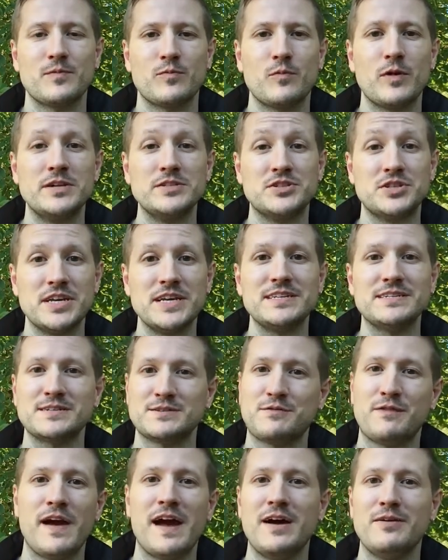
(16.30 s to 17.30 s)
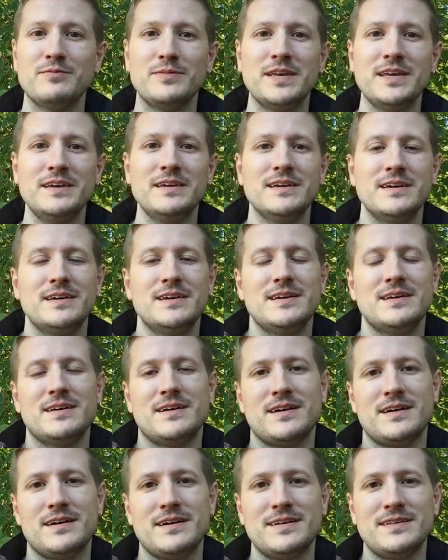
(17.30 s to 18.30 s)
when Jesus found me
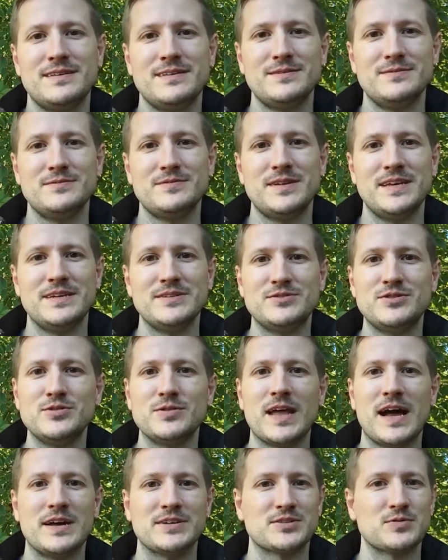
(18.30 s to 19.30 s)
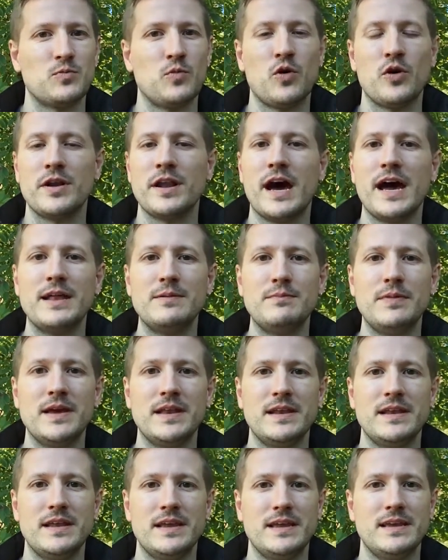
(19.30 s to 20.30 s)
in 2001, I had
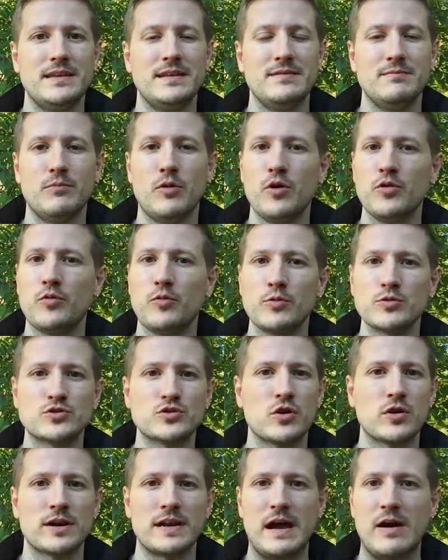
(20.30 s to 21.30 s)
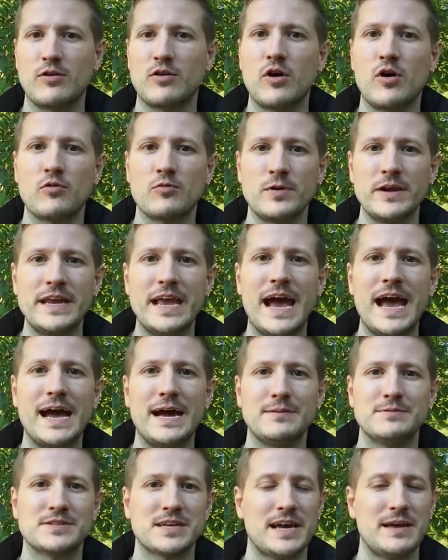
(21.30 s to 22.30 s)
been in multiple drug and alcohol
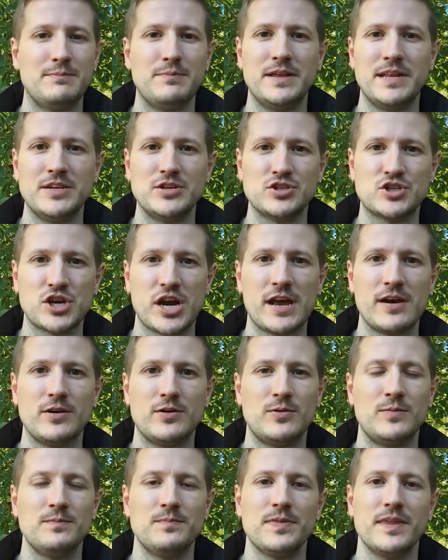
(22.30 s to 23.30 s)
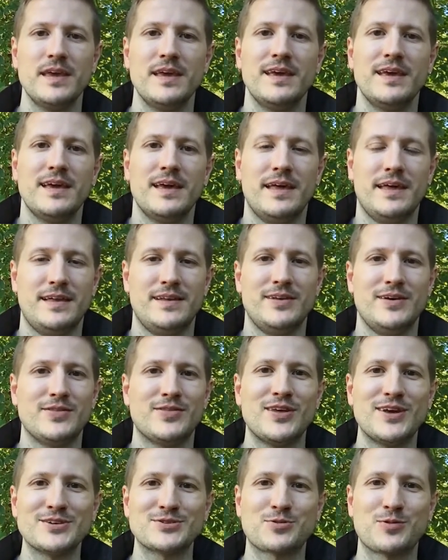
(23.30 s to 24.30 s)
rehabs. I had been in jail, and
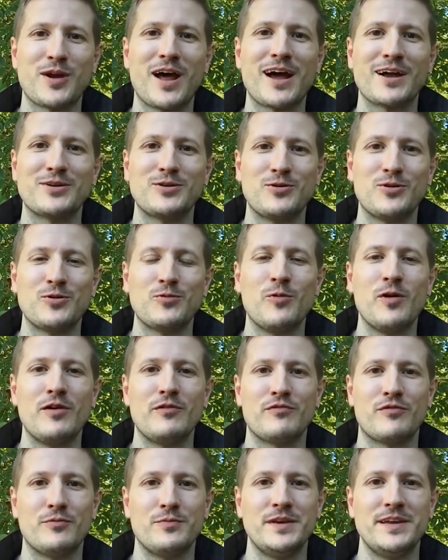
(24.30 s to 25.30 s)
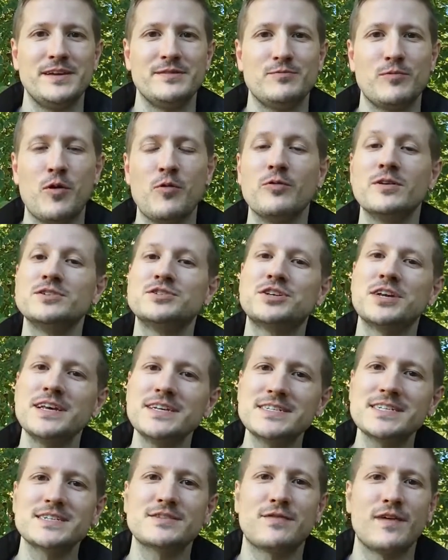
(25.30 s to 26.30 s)
things were not going well for me. Well, when
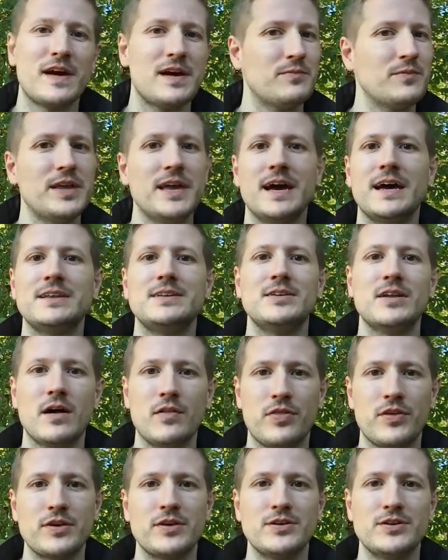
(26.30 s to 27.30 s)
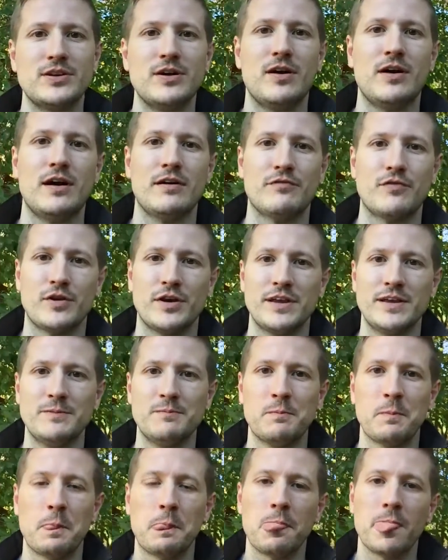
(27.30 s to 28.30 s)
Jesus found me, I had nothing good to offer him.